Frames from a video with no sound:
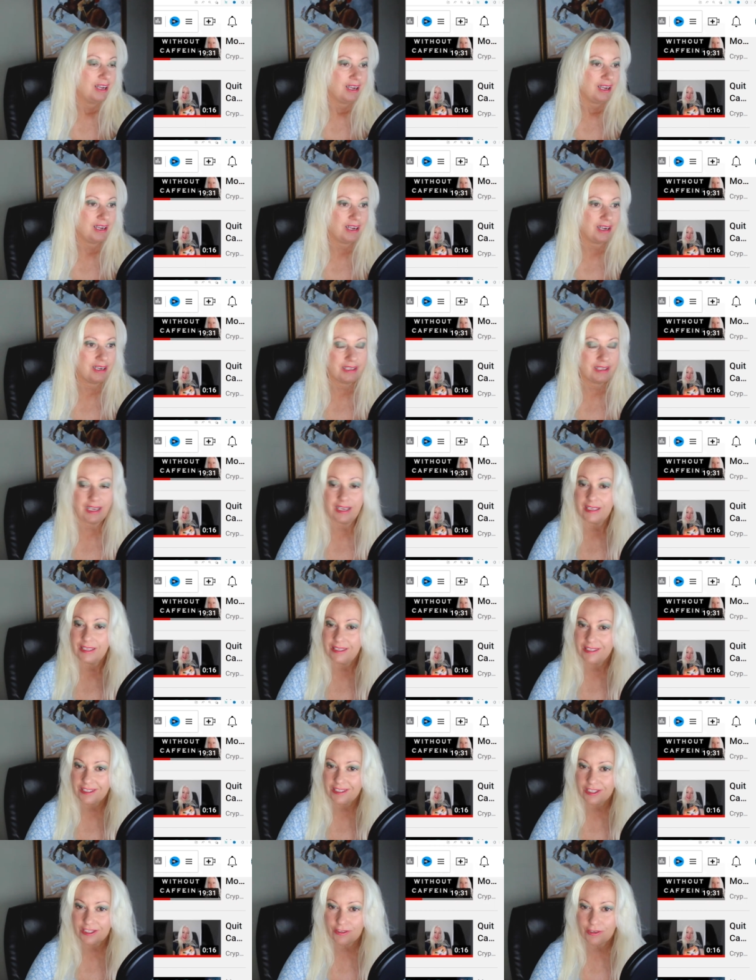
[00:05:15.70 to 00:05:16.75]
yeah, in
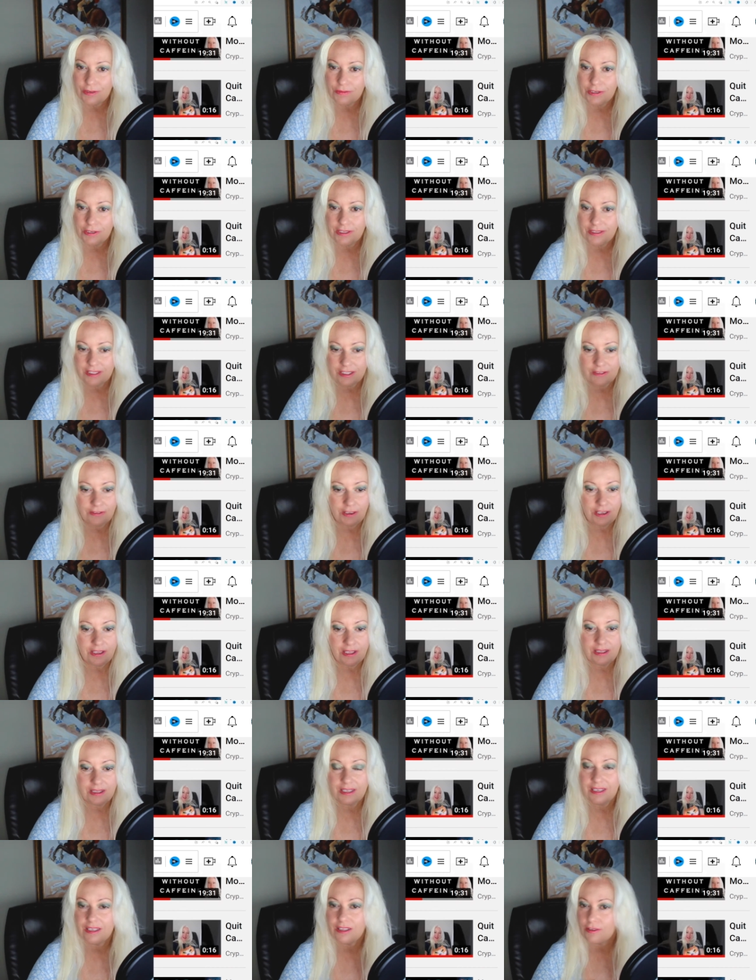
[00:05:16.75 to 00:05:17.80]
the description, just follow
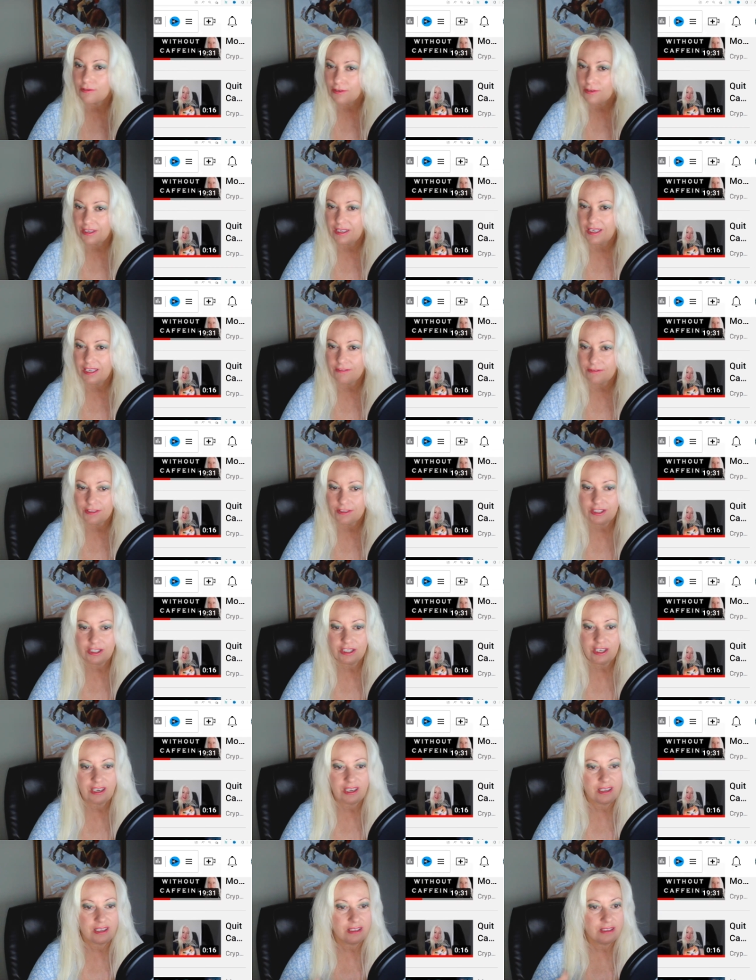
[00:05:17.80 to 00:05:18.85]
that link, 30-day free
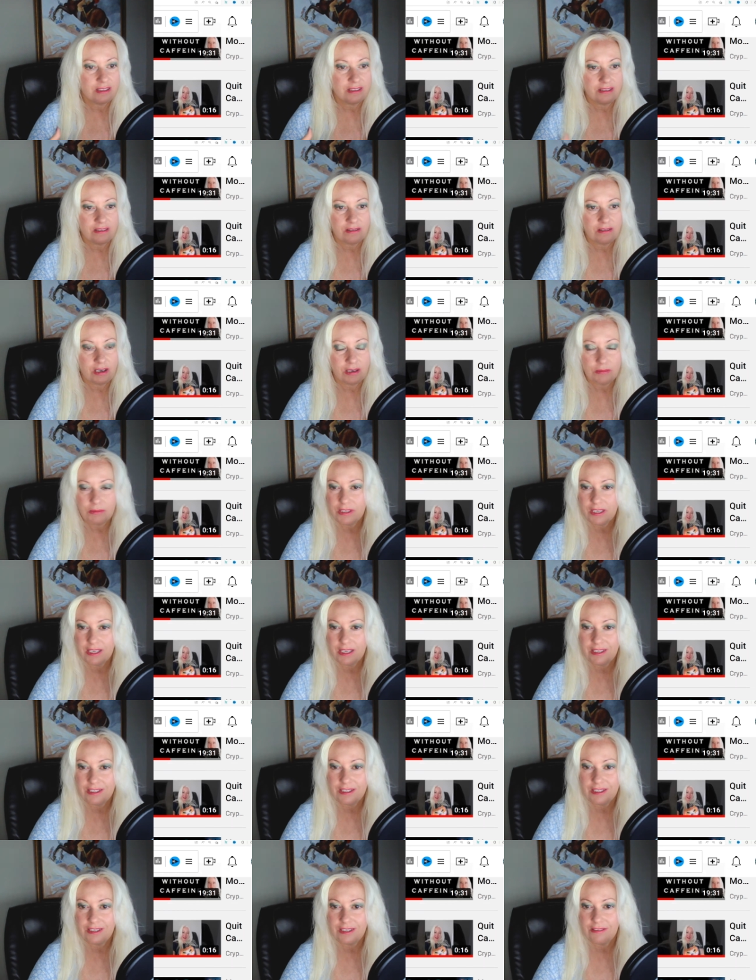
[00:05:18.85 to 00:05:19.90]
trial, no
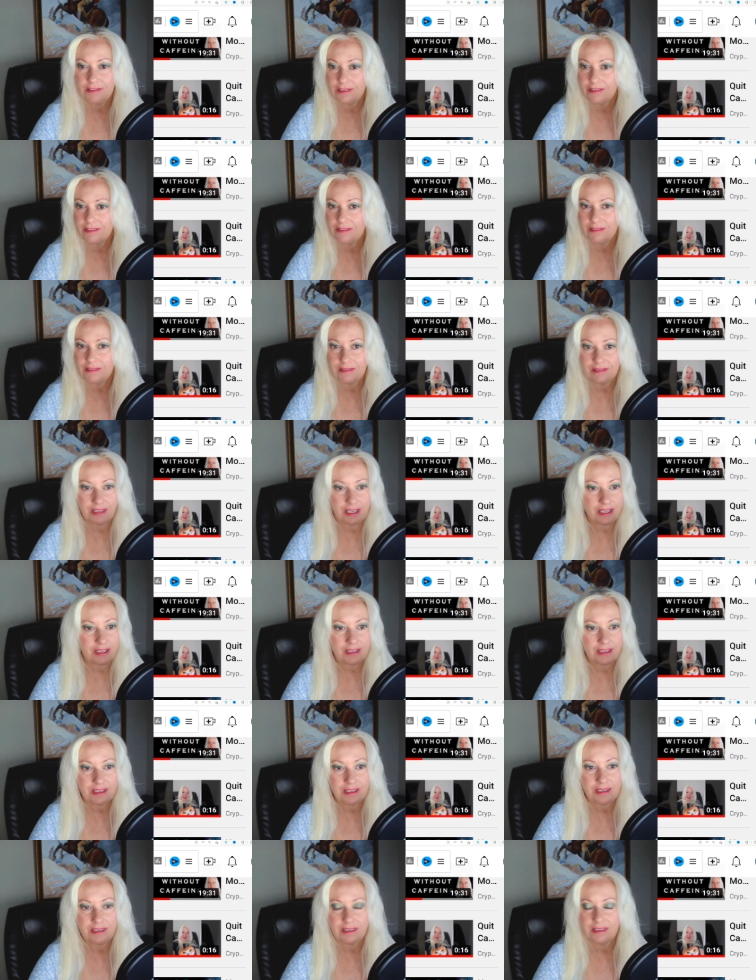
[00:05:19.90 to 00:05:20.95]
obligation. If you like
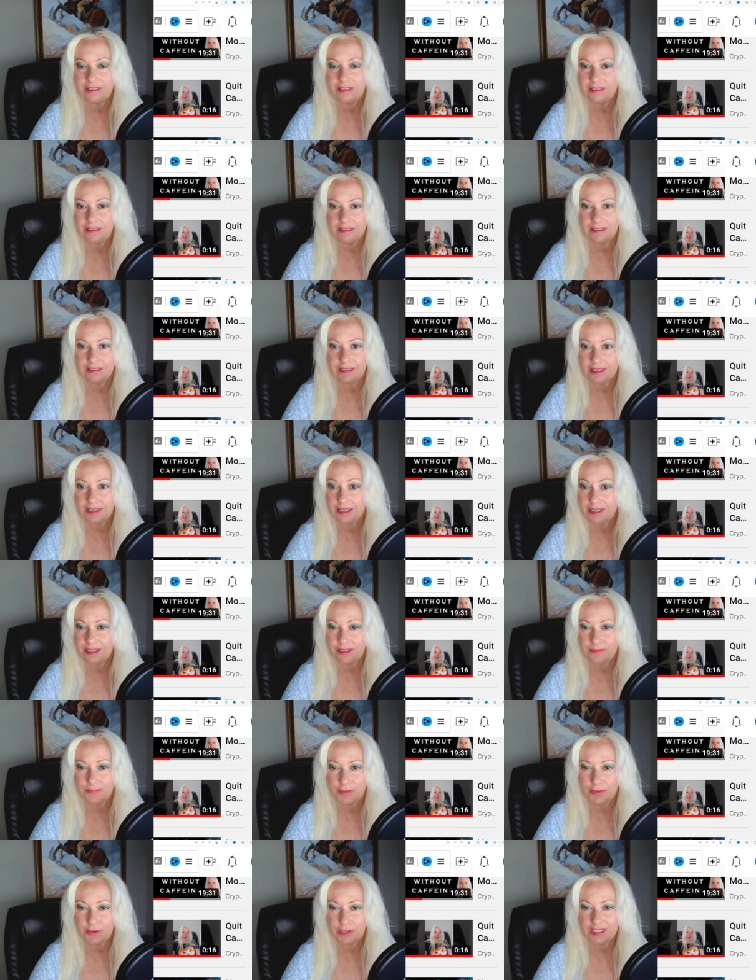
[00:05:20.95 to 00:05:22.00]
it, you
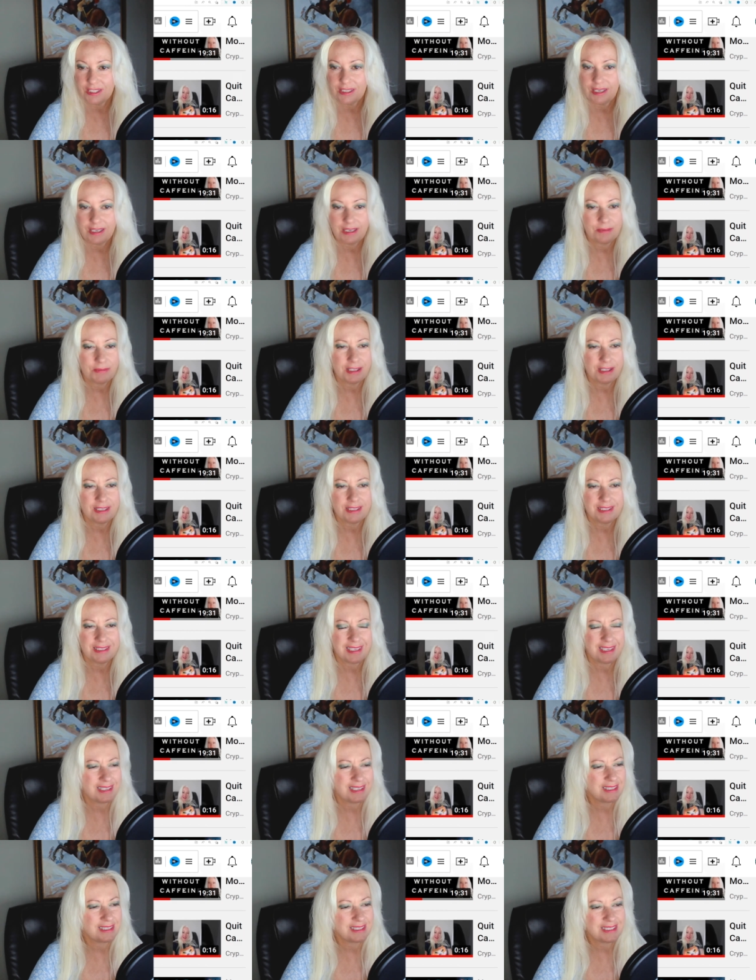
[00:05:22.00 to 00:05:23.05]
want to sign up, I think it's
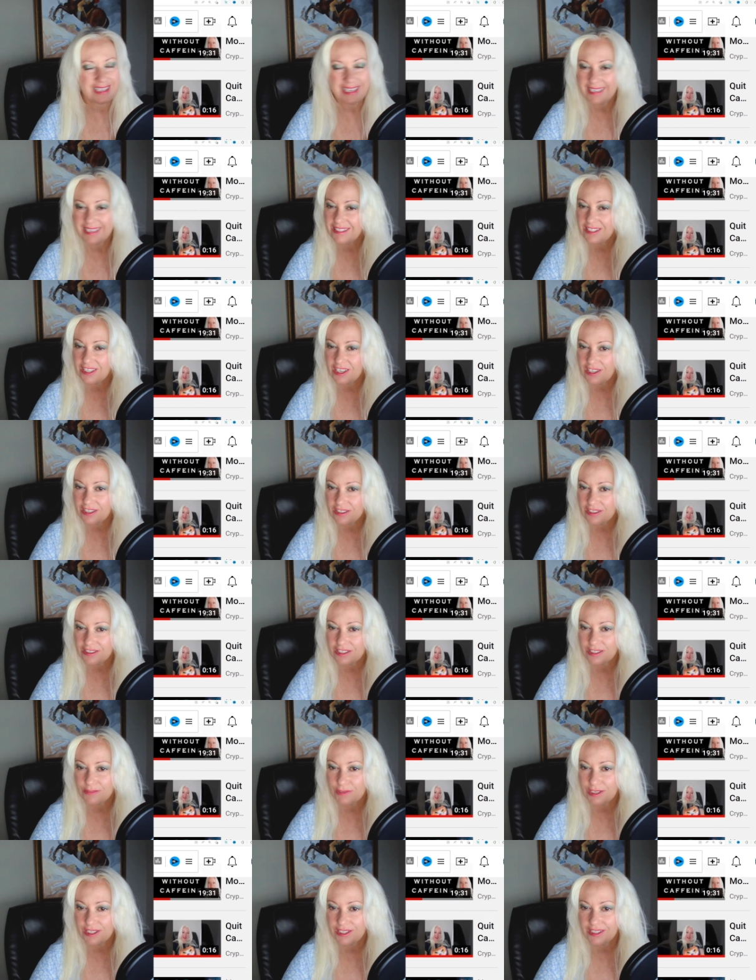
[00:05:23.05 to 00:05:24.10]
like $10 a
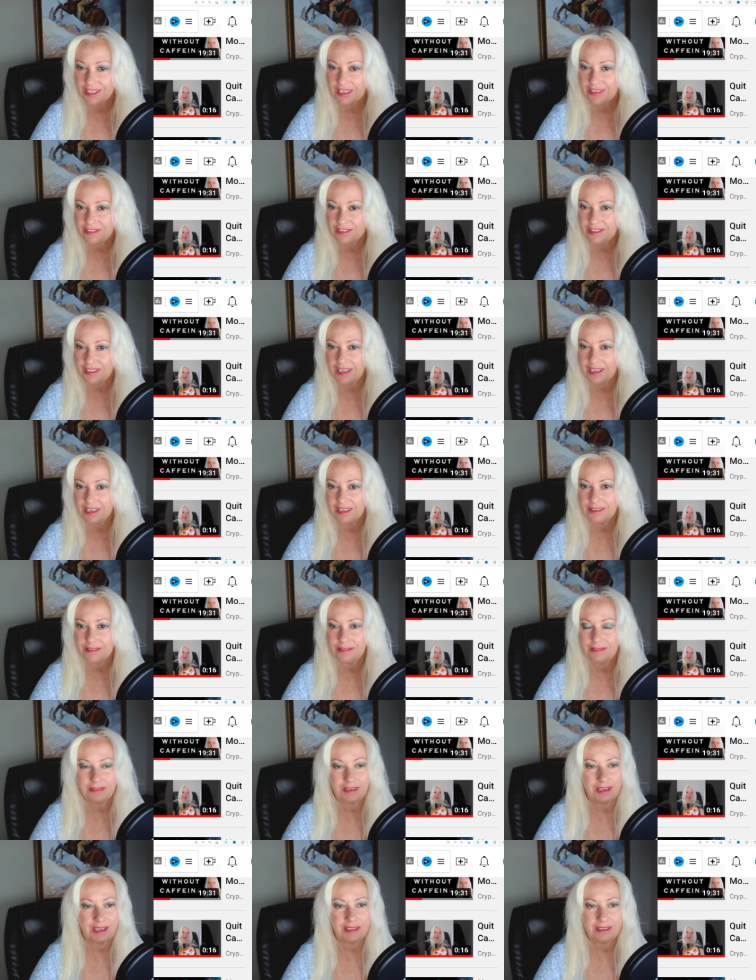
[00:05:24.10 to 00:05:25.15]
month after that.
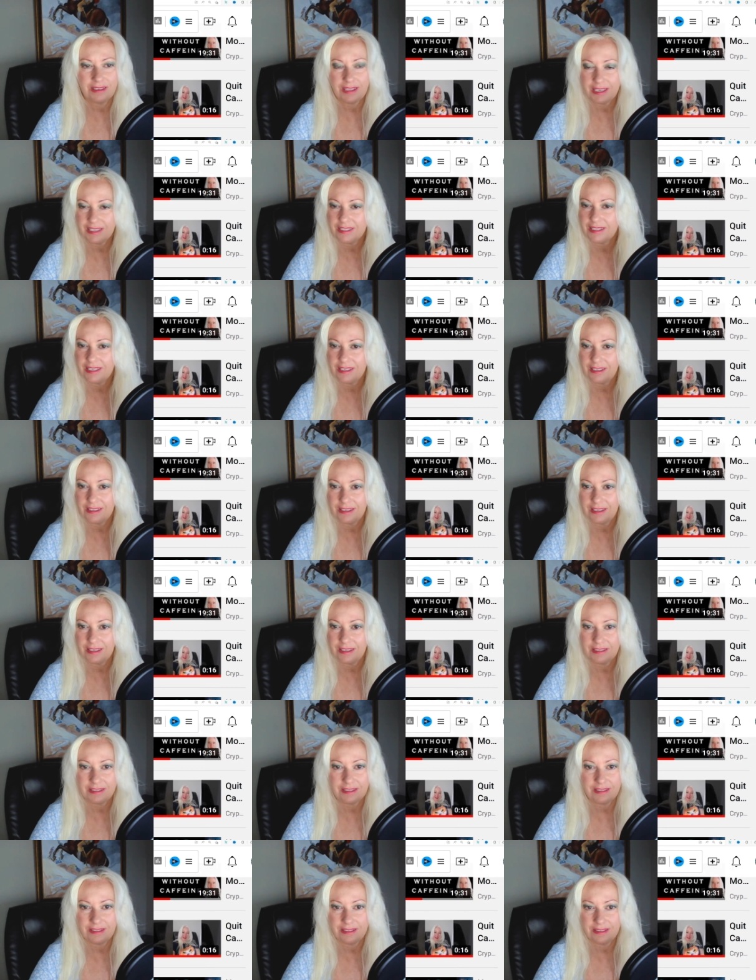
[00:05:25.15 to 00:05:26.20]
And like I say,
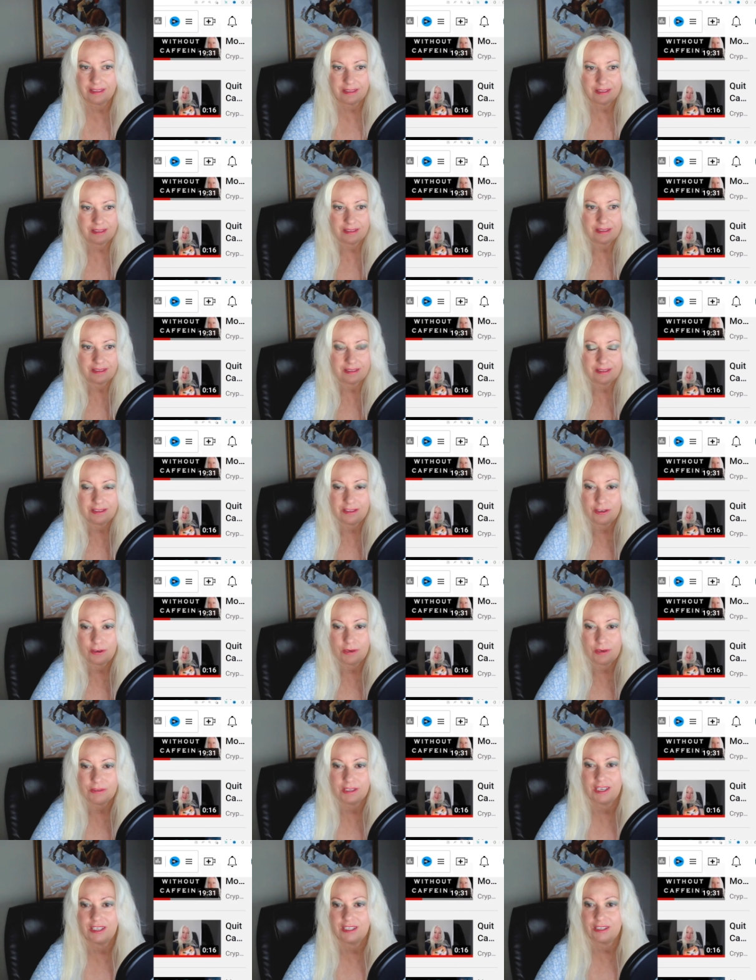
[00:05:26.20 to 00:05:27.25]
it's no
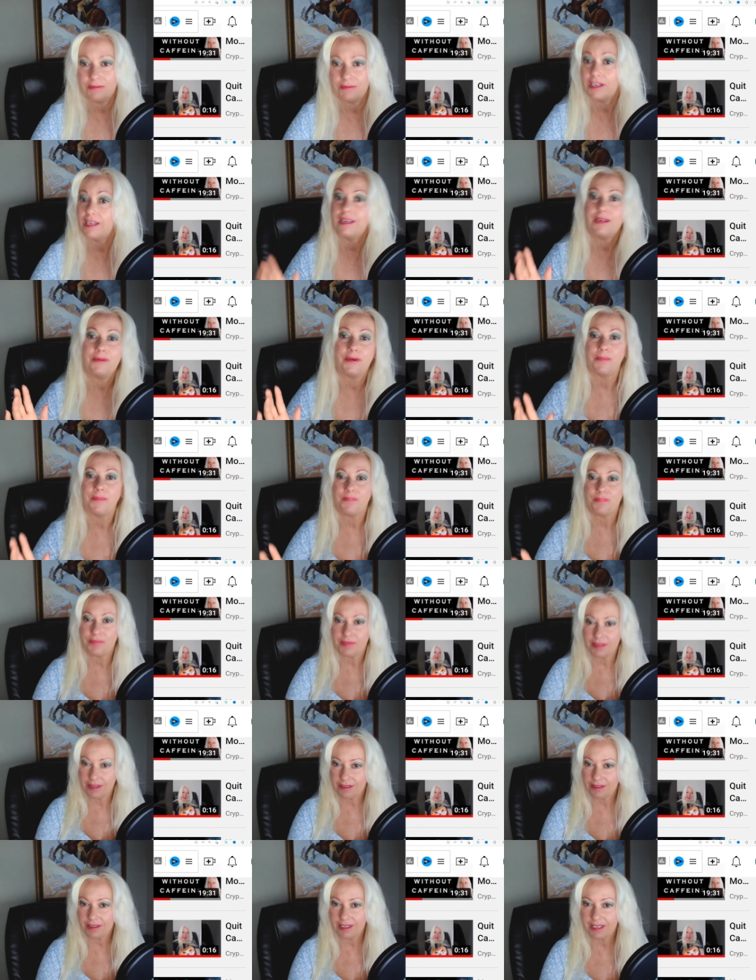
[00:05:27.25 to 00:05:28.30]
obligation. But anyway,
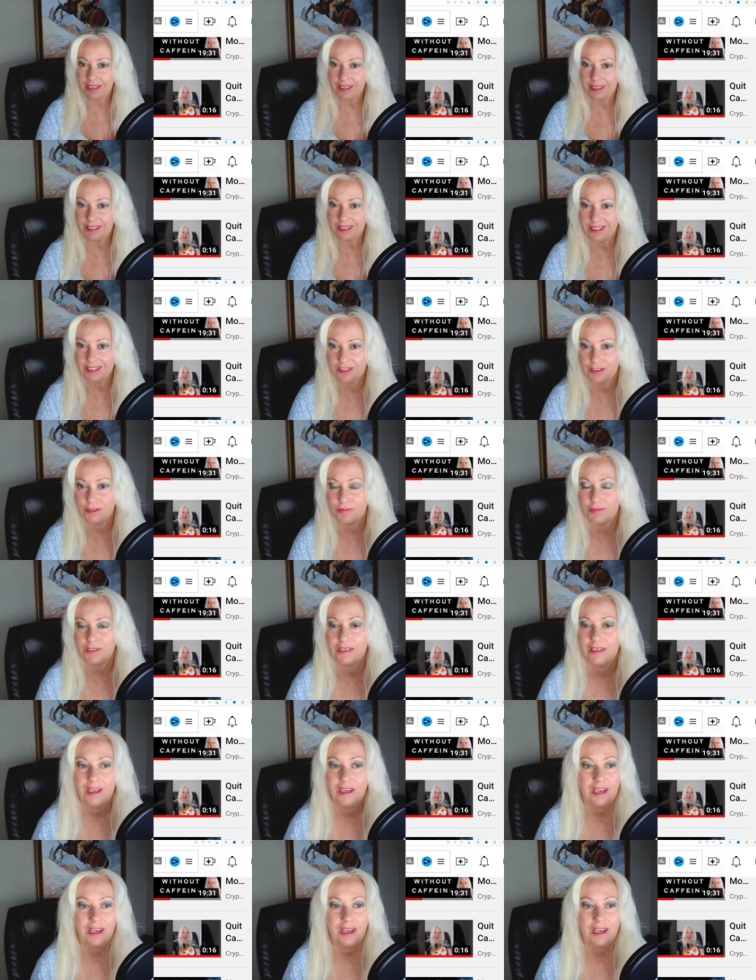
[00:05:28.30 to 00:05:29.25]
link in the description.